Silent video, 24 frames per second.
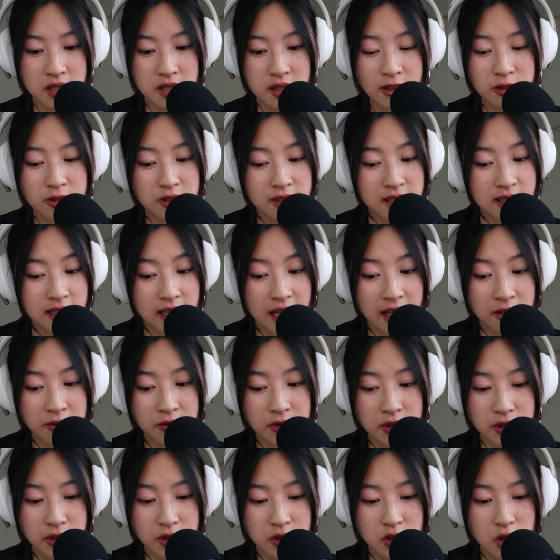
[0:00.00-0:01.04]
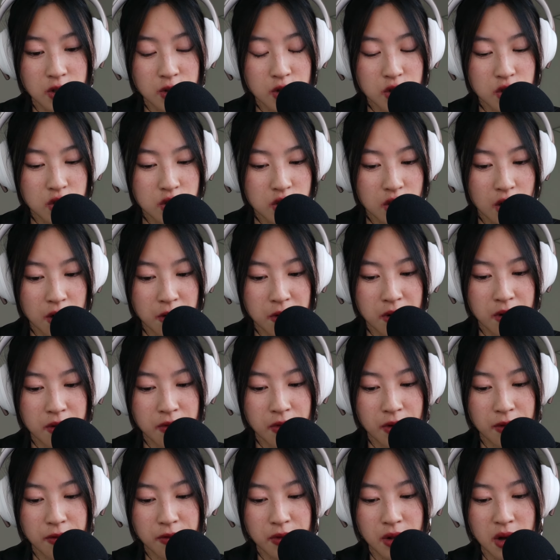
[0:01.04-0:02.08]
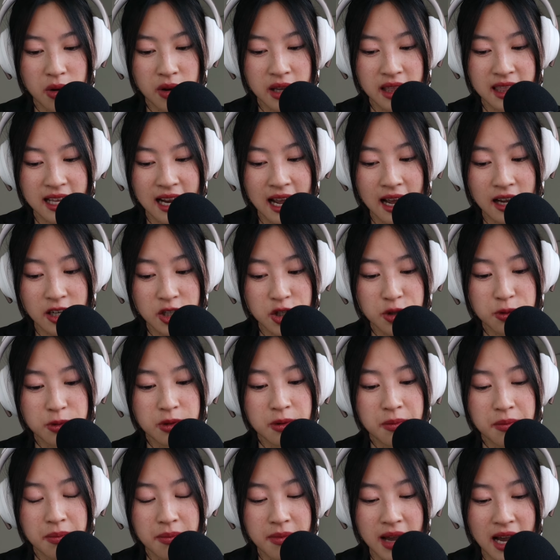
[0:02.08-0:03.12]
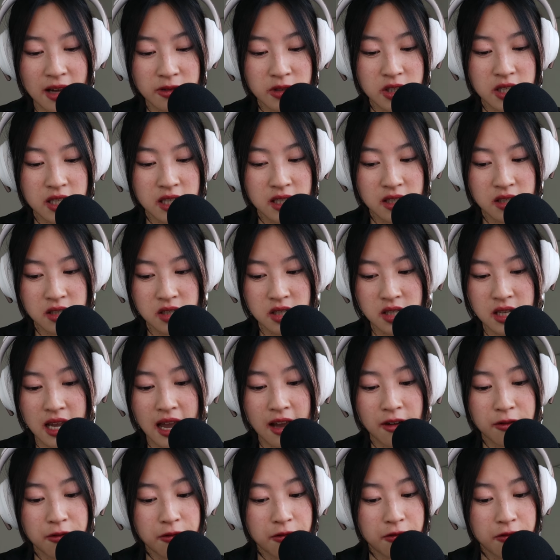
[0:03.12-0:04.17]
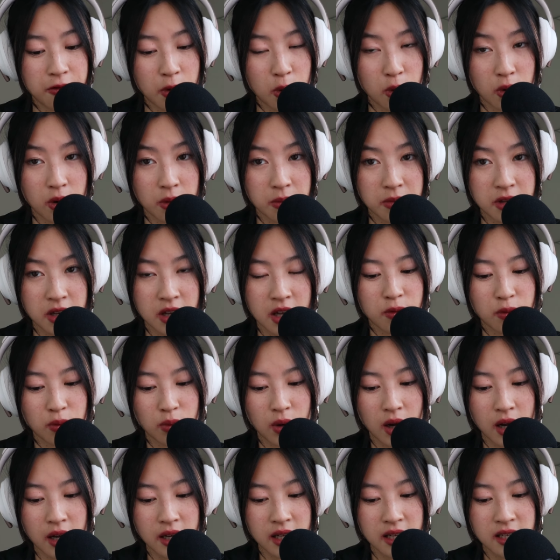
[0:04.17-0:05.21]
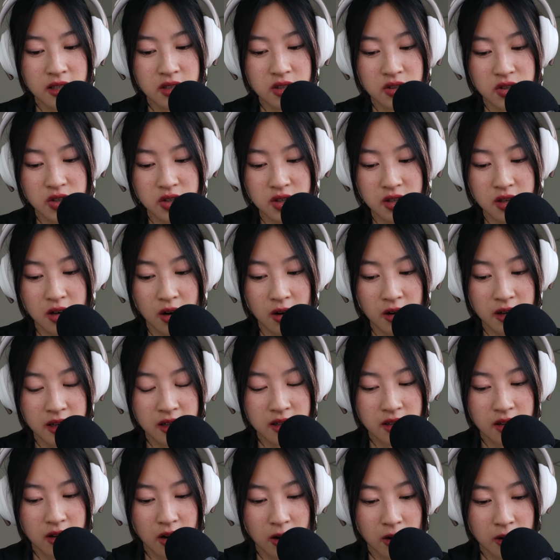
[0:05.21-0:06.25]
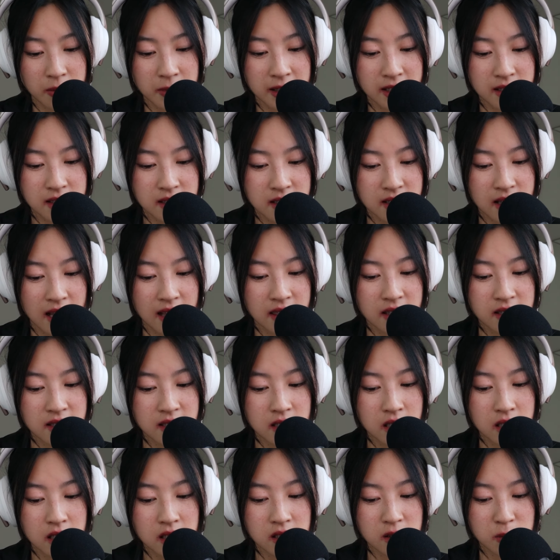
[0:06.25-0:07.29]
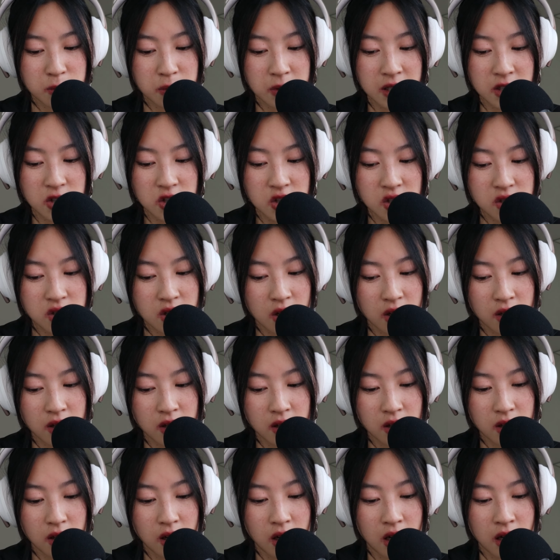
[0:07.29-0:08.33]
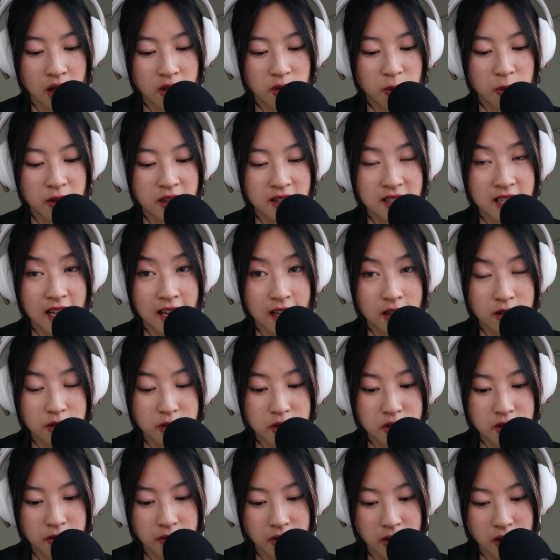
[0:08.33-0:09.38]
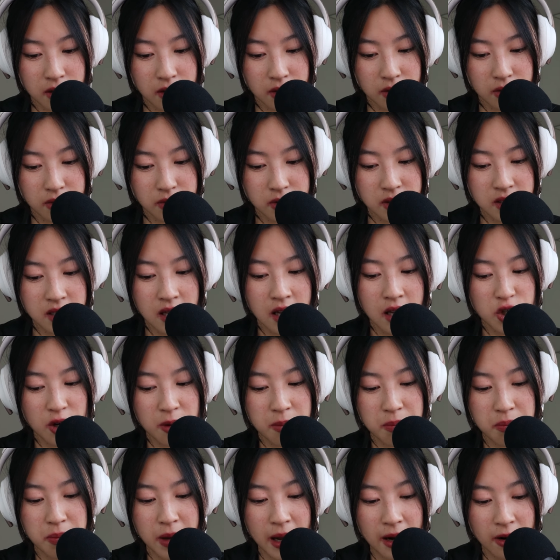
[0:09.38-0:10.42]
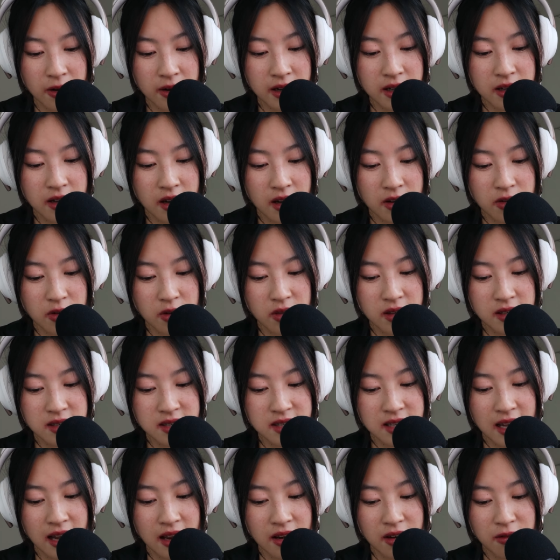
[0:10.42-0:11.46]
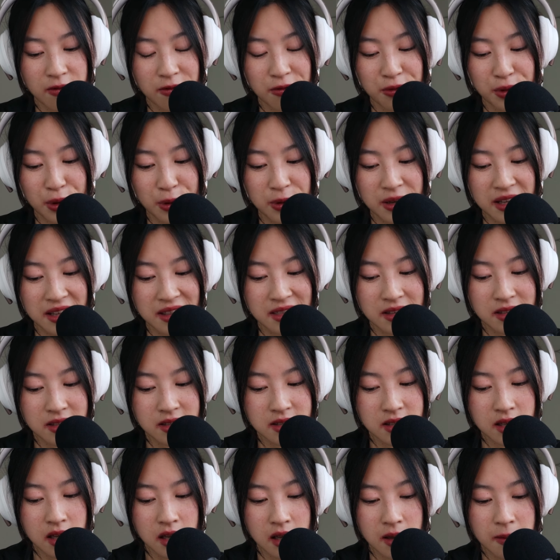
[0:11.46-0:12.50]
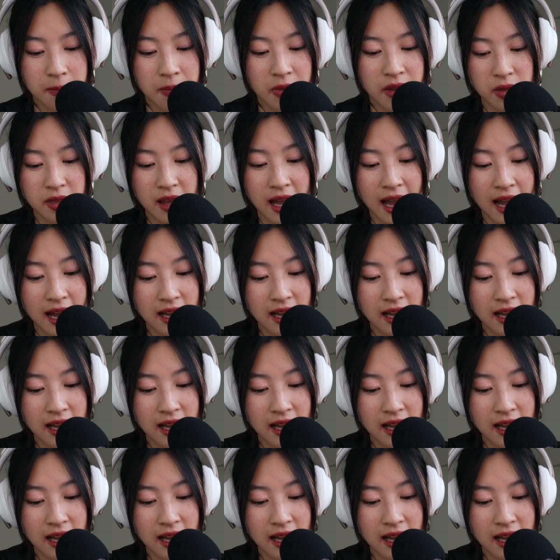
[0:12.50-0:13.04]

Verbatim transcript: Accra's landfills are so overflowing that actual mountains have formed of rotting, discarded garments, and the city's beaches are clogged with tangles of clothes which are buried under the sand and floating in the sea, with